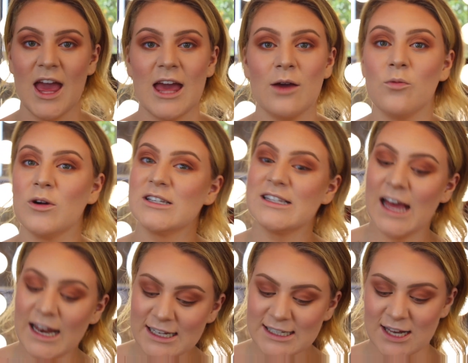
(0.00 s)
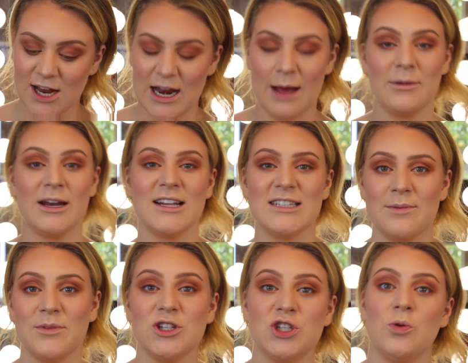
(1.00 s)
And once that is done, I'm gonna
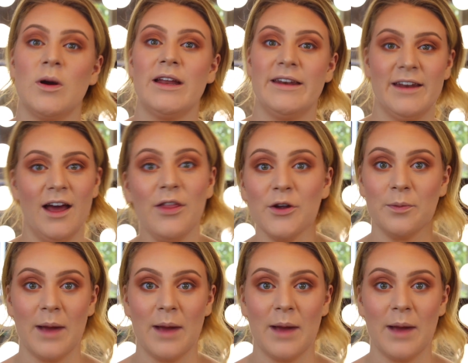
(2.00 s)
dip into another